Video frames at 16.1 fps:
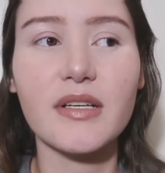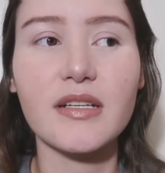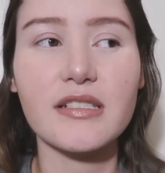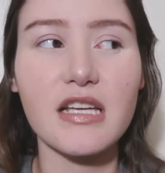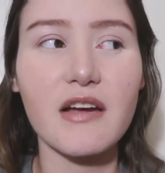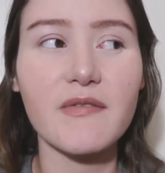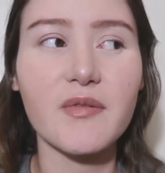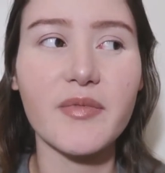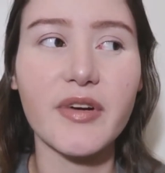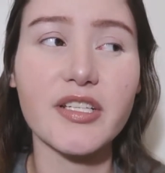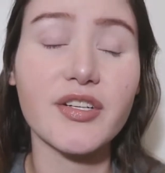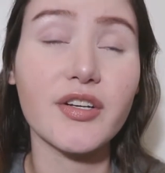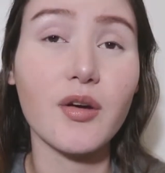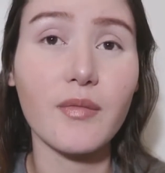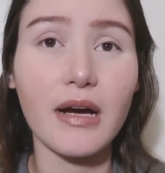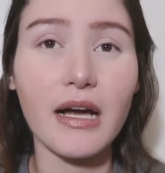because I haven't
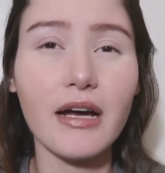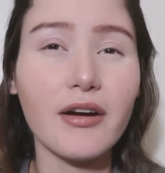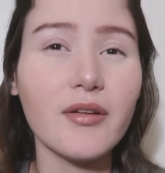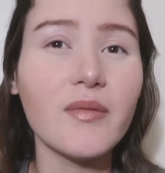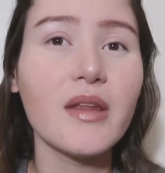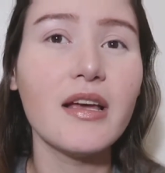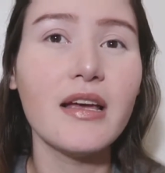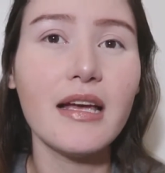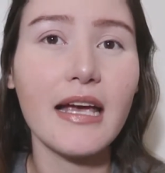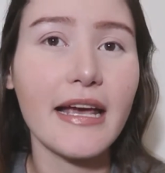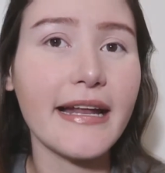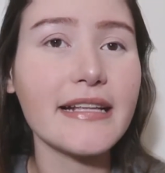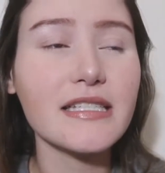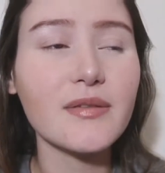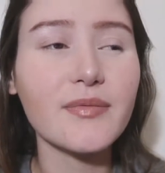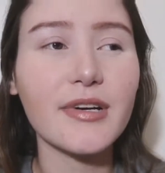worked here in a while.
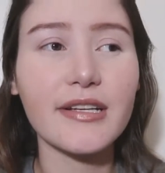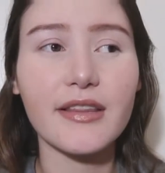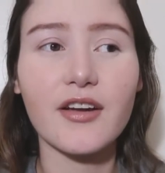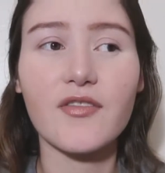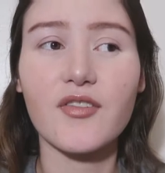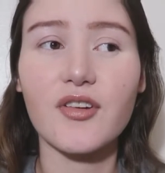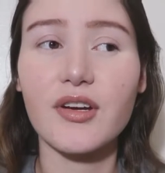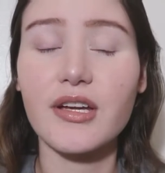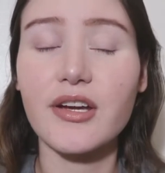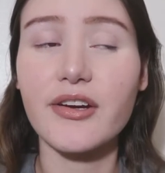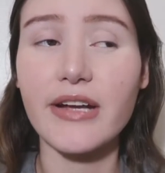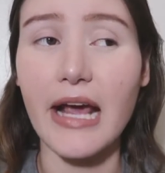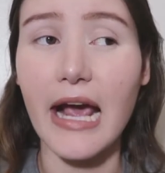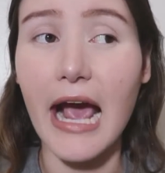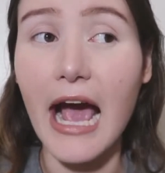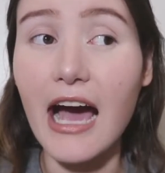And I did work there for a year
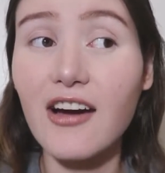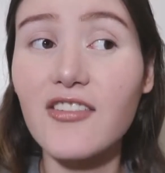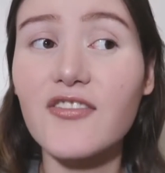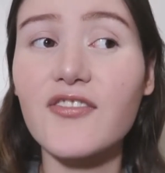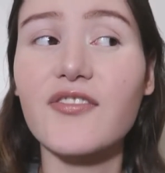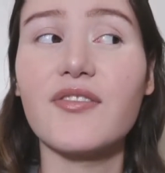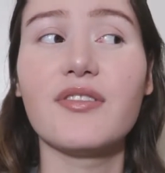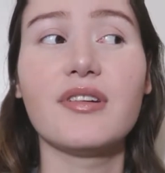and a half,